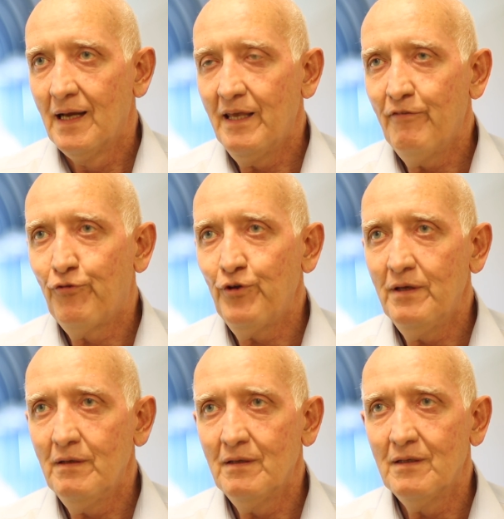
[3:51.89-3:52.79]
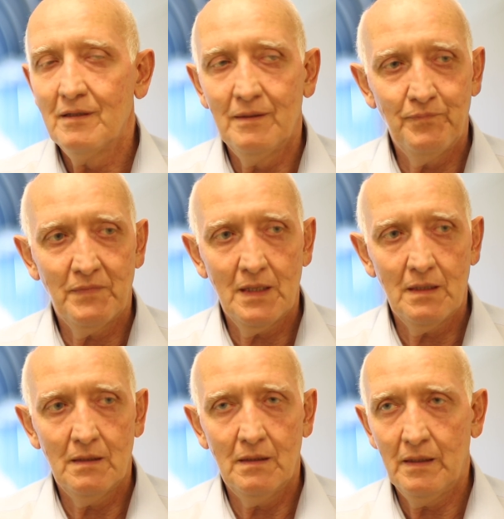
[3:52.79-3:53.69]
If we,
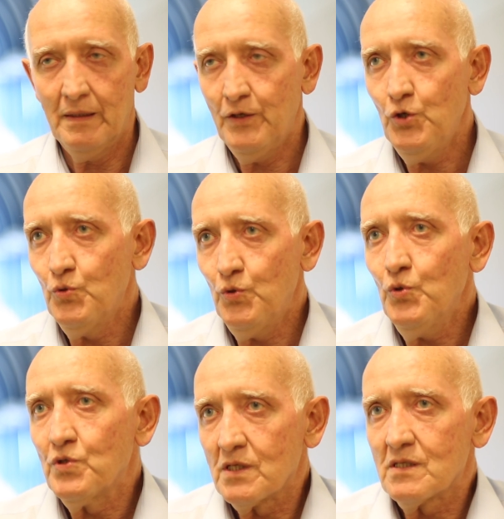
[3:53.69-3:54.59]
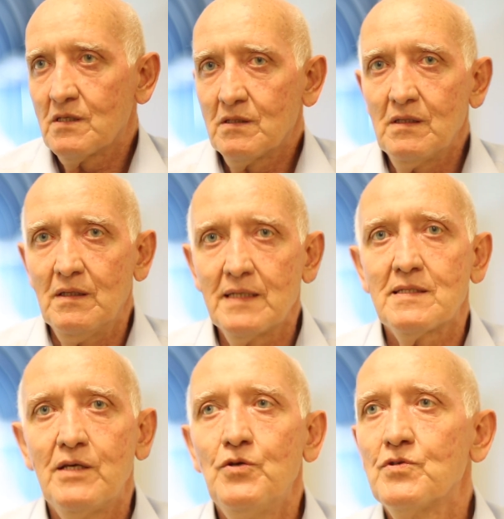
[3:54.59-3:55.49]
users, let's
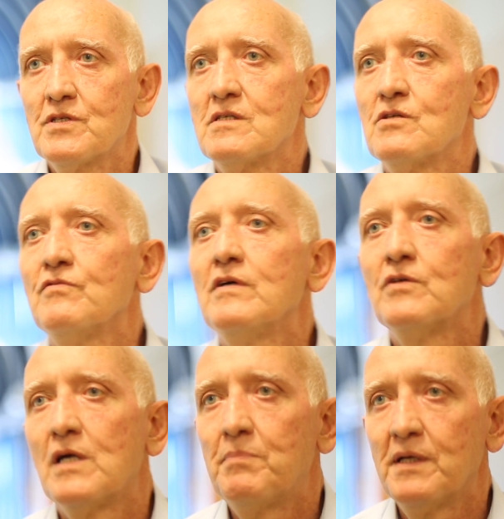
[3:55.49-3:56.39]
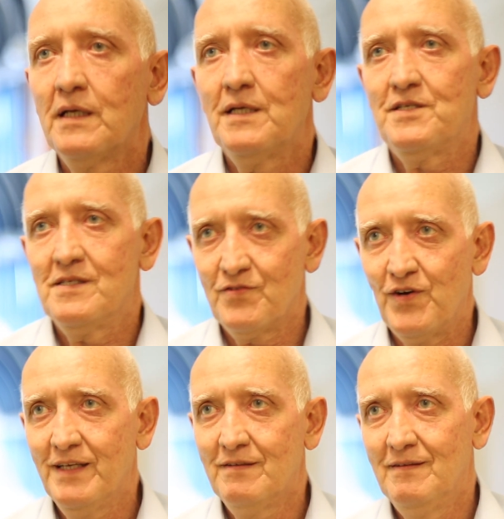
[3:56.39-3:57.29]
say users of our applications,
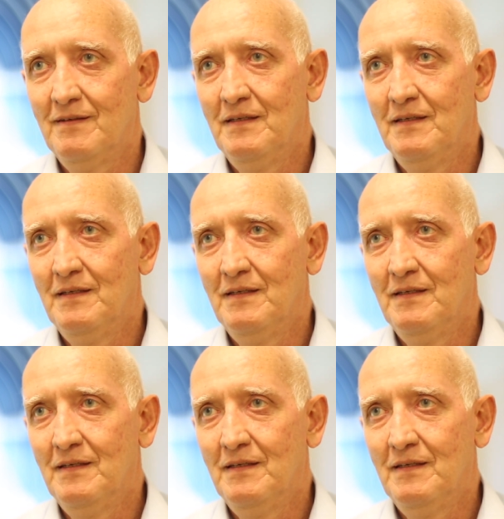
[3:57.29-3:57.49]
right?